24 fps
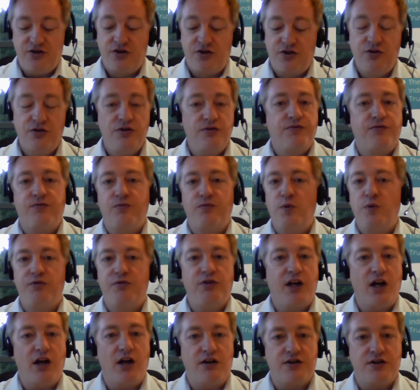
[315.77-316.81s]
good with
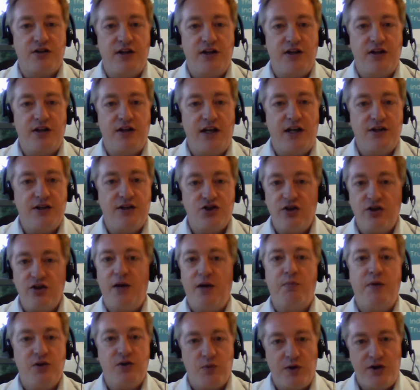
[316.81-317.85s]
regards to the industry. It
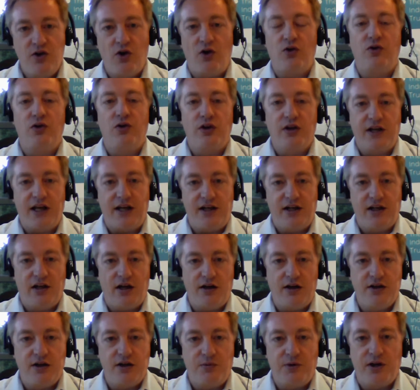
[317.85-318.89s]
means we're not all getting
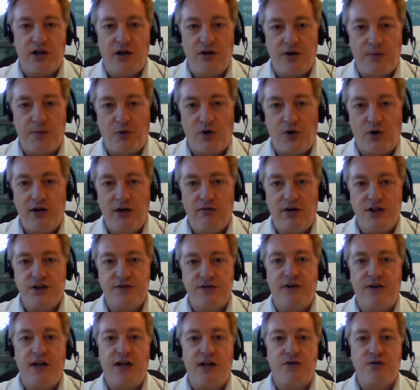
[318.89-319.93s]
lined up with a load of pre-reg
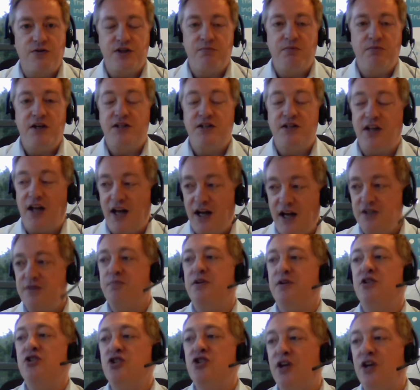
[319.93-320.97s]
vehicles. It means there has
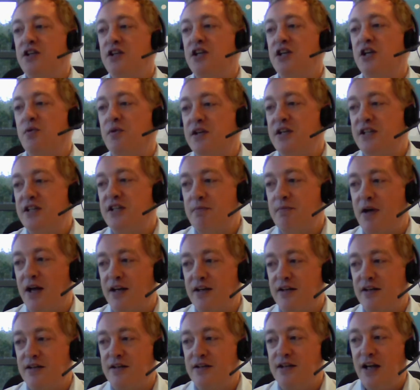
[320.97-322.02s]
been genuine
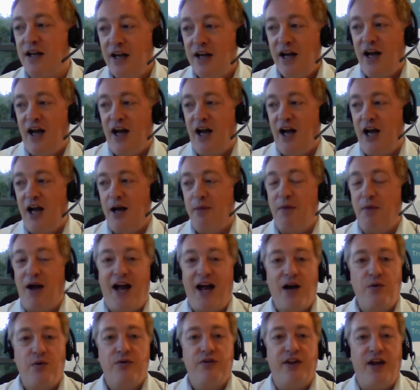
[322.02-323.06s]
demand
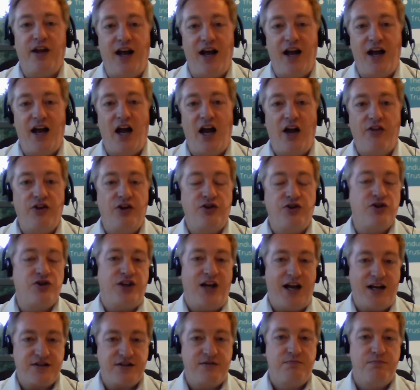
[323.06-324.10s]
out there, and there just
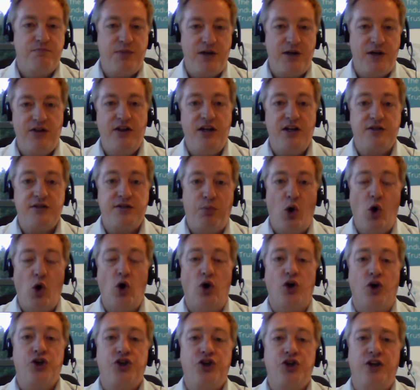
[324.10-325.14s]
hasn't been this
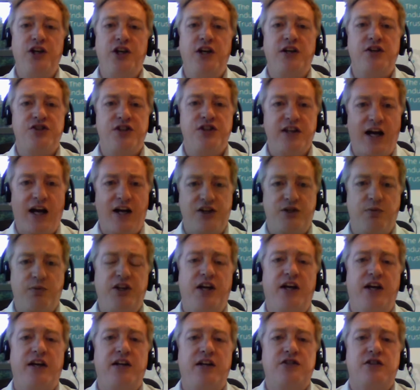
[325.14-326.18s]
push. And you can see that actually when
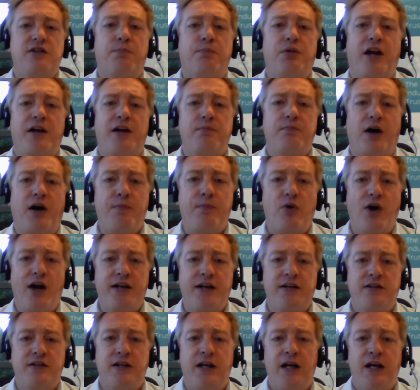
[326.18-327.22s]
you get into the brand by
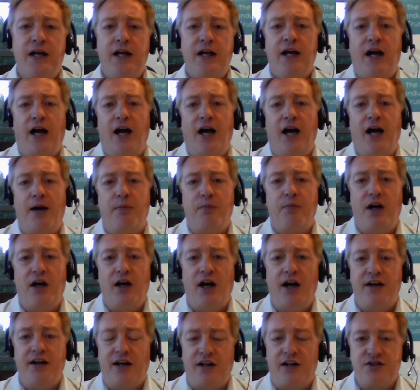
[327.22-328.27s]
brand
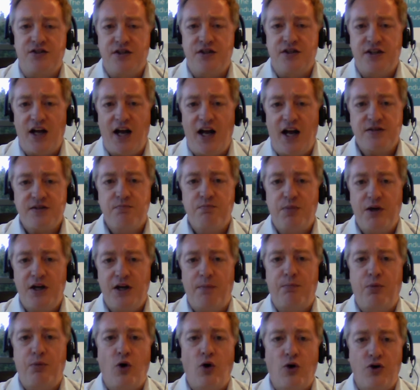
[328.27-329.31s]
analysis, there hasn't been
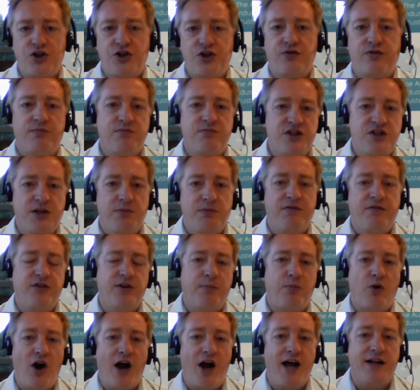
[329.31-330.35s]
a push from some of
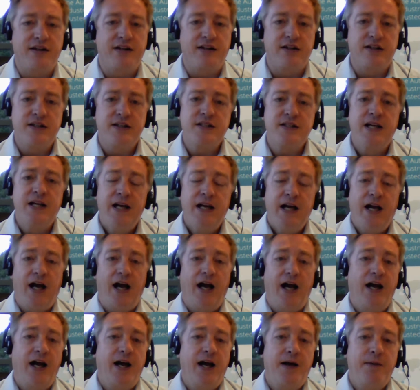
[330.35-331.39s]
the brands
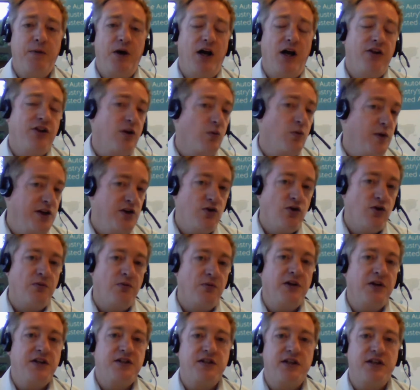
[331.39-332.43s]
that we
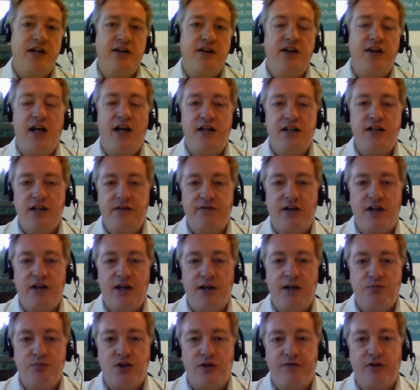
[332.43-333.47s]
normally see at the end of
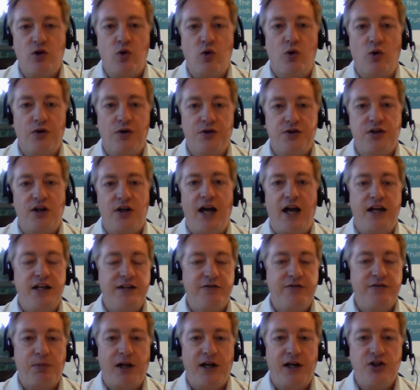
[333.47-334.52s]
a sort of a quarter, end
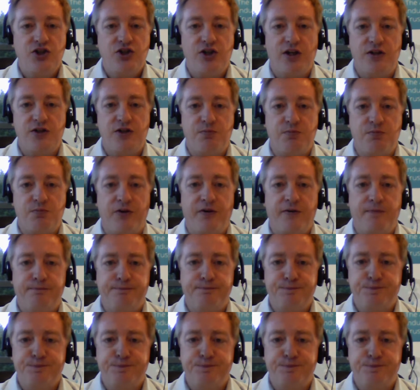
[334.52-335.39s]
of a plate change month.